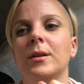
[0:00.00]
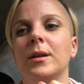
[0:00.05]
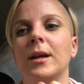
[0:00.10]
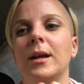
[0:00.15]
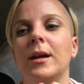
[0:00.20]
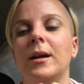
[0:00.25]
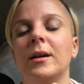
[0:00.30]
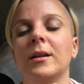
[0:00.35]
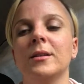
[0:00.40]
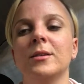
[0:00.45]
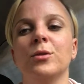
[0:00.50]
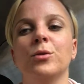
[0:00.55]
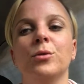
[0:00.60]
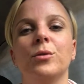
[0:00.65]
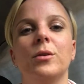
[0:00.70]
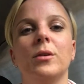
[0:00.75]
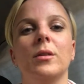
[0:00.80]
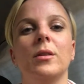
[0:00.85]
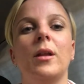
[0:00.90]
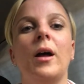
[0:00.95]
It can look
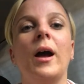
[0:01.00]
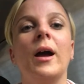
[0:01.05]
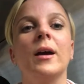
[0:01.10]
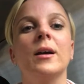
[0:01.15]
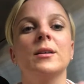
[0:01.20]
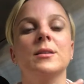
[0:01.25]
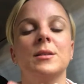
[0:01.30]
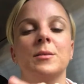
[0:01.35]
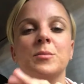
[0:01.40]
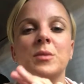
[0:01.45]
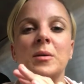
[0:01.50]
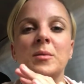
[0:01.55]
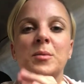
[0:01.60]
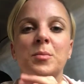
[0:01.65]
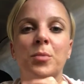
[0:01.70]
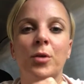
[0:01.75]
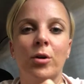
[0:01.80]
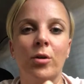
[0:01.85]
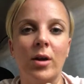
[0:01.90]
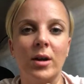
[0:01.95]
like sometimes
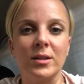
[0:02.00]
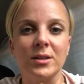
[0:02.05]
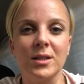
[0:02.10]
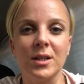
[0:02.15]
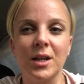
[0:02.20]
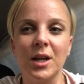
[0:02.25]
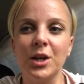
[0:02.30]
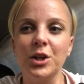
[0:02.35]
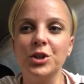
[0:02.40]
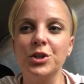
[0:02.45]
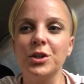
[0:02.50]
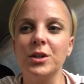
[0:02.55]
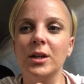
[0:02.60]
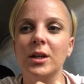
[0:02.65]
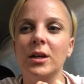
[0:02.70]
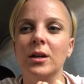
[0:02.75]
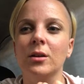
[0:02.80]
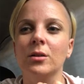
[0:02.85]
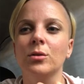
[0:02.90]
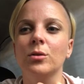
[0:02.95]
procrastination.
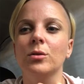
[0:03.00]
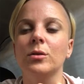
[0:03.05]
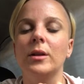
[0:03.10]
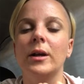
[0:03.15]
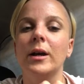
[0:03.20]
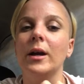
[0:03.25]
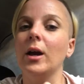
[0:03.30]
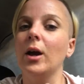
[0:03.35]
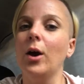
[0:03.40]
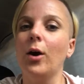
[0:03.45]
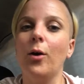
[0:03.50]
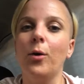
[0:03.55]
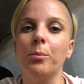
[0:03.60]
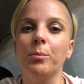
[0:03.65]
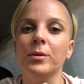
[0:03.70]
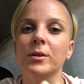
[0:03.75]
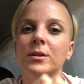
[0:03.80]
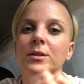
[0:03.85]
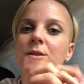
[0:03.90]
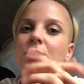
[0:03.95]
It can look like
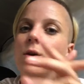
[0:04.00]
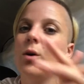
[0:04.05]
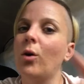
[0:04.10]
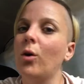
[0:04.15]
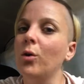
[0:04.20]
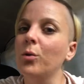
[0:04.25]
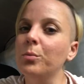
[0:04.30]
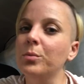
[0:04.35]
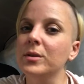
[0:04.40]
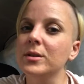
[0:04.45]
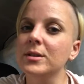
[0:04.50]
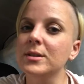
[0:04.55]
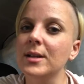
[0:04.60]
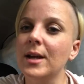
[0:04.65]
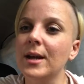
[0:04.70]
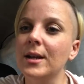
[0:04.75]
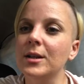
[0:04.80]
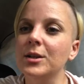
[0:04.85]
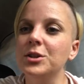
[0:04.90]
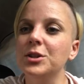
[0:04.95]
helpless, hopeless
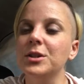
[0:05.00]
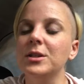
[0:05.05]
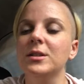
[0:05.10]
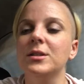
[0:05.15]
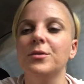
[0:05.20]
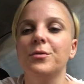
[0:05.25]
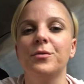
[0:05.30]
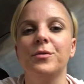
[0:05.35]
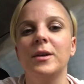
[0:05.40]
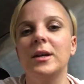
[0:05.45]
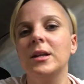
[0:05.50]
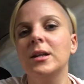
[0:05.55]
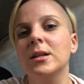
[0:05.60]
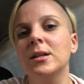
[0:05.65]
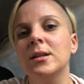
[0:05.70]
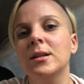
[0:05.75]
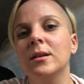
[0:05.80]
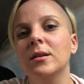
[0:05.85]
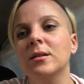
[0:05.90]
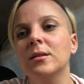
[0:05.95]
energy,
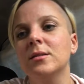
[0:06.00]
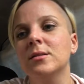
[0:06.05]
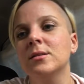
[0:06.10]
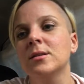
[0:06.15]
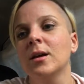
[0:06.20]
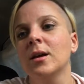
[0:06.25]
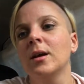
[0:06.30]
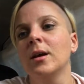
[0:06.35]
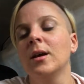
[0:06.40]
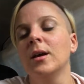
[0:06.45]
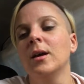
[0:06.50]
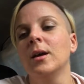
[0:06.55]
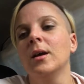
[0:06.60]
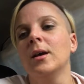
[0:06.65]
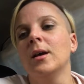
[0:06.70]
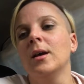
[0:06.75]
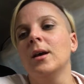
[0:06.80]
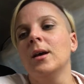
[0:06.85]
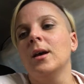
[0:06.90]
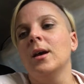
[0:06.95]
defeatedness.
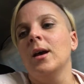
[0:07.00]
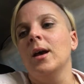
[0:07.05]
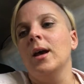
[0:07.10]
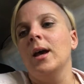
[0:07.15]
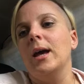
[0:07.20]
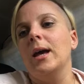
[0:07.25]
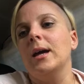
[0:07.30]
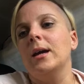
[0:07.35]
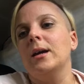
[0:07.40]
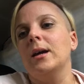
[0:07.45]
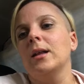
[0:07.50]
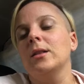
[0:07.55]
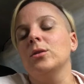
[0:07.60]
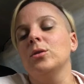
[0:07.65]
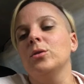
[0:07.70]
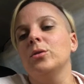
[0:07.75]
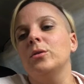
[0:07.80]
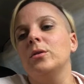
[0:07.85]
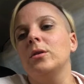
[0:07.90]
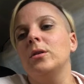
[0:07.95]
It can
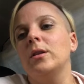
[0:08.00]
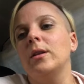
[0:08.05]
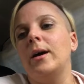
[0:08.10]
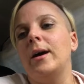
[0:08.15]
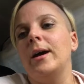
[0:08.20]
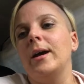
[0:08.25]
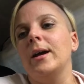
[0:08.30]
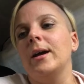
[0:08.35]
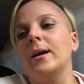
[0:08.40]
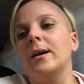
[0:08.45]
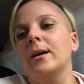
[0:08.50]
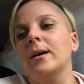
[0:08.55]
look like